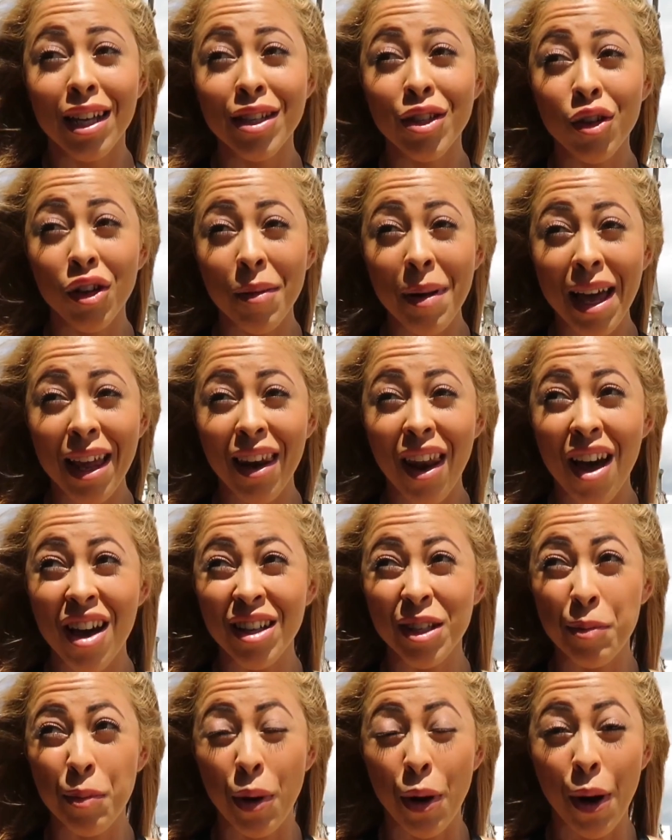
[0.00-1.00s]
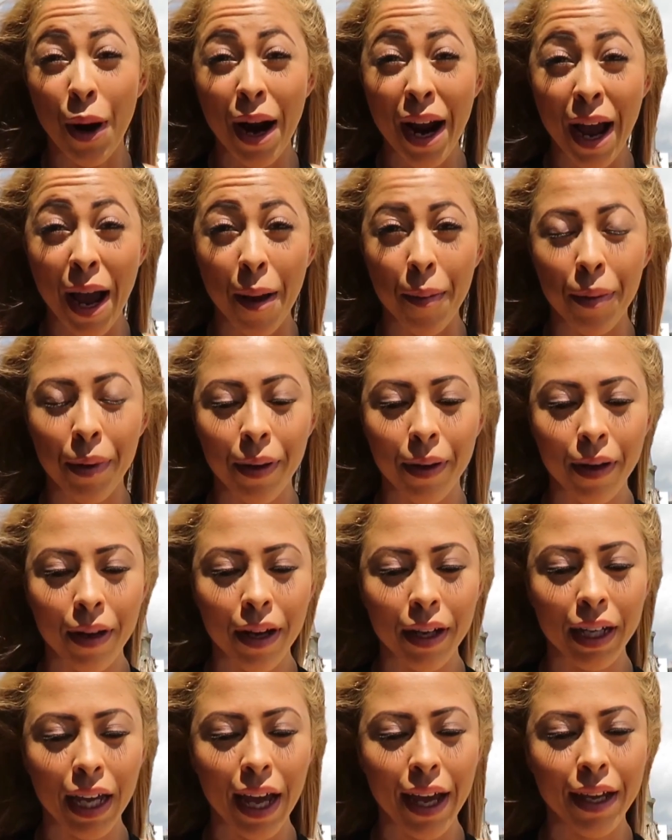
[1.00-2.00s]
let's talk about last prep.
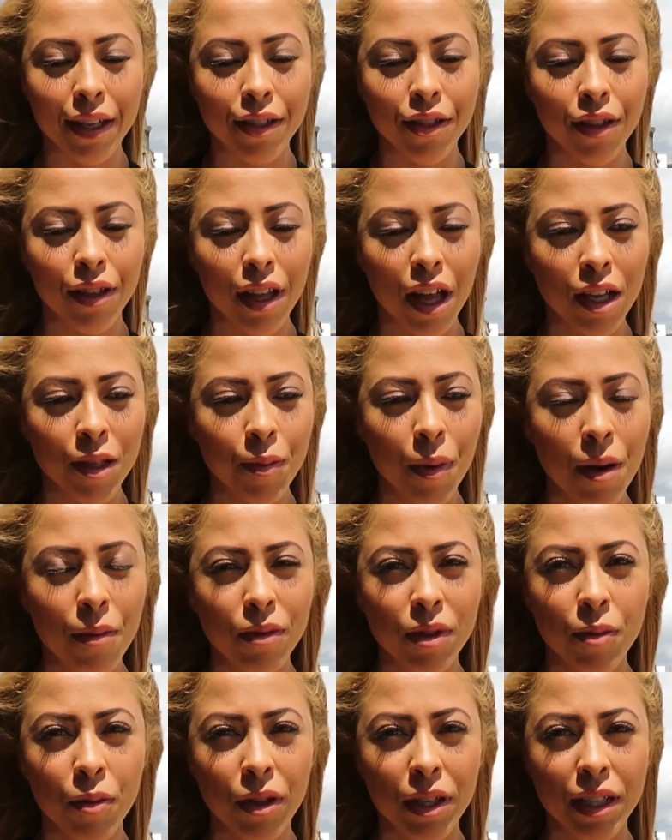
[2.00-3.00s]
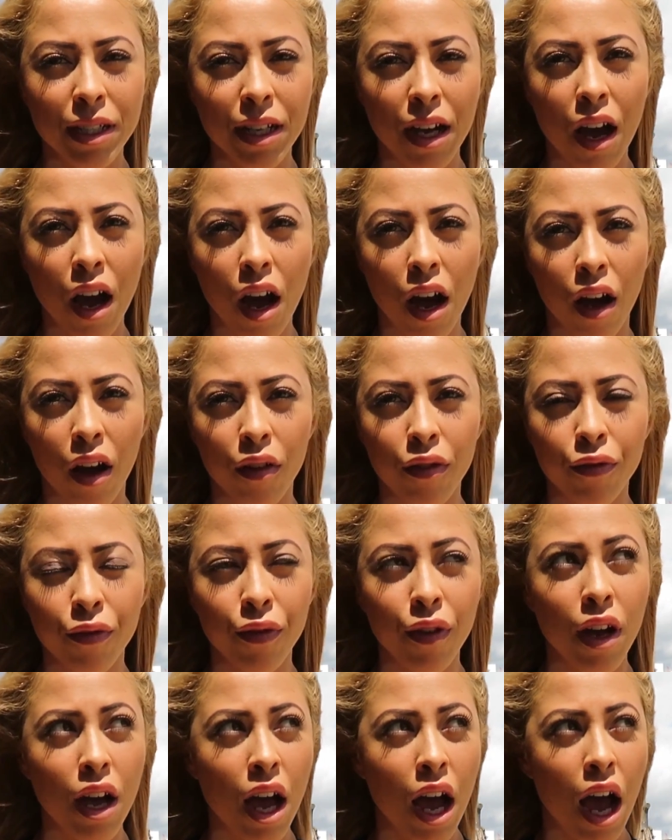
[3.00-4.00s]
Okay, so last prep was pretty tough.
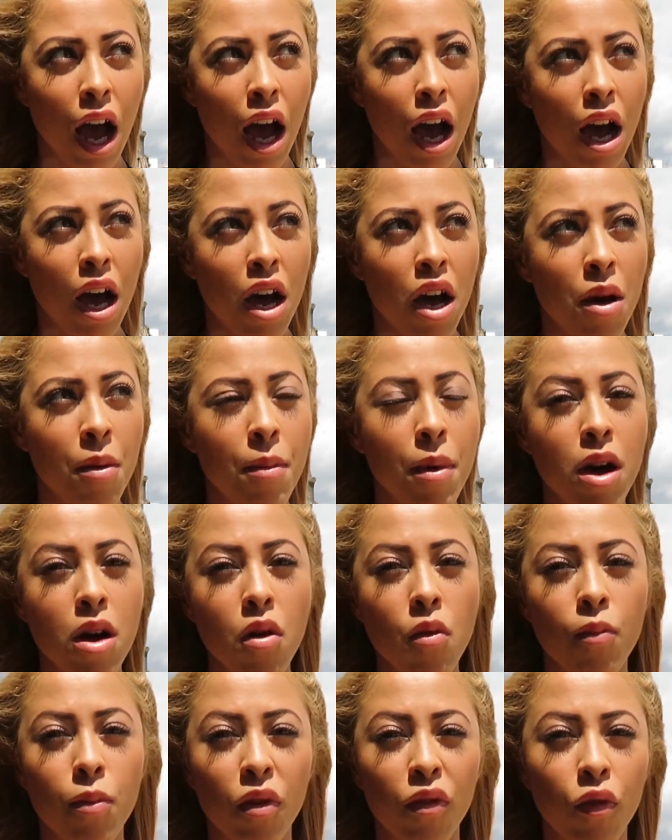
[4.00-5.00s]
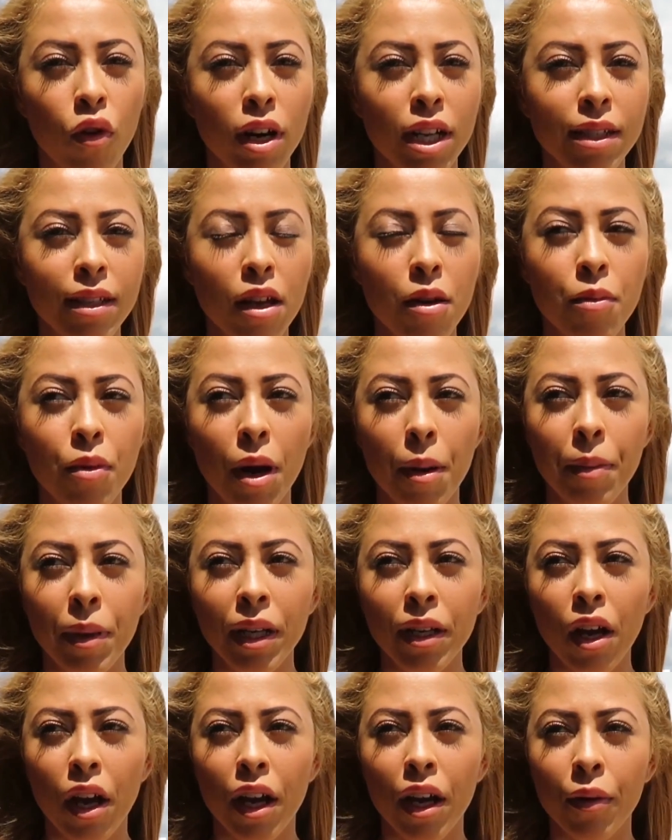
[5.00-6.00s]
Before I started
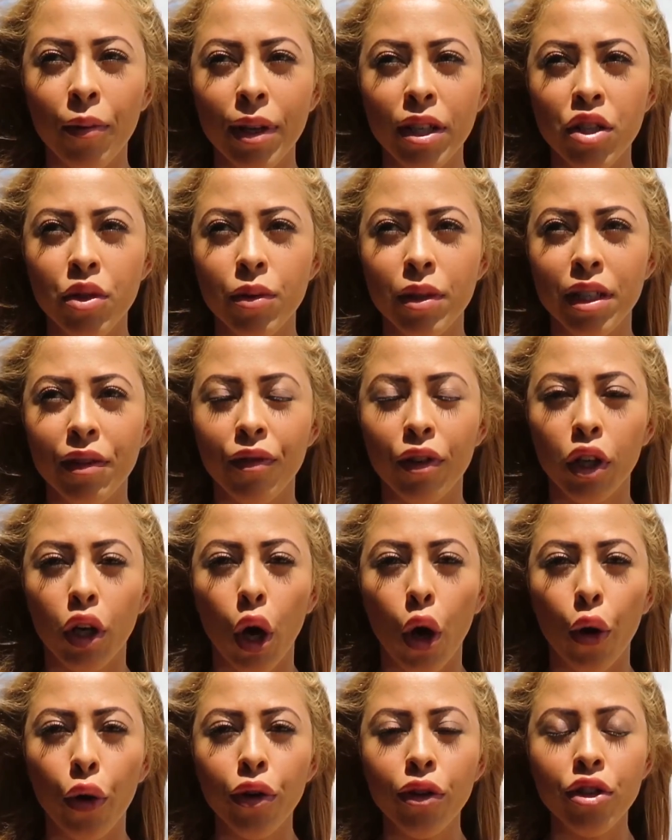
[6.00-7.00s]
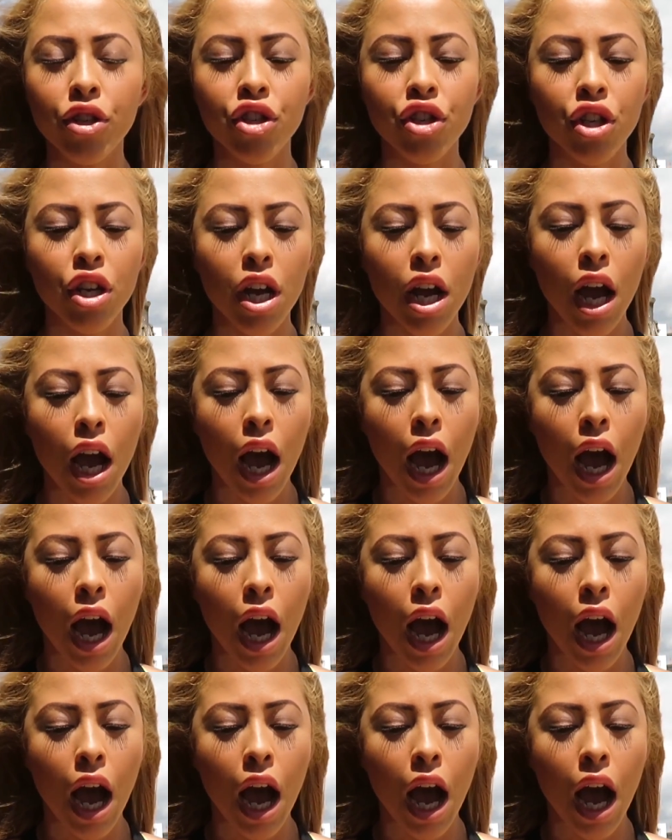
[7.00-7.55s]
prepping, I went to a different coach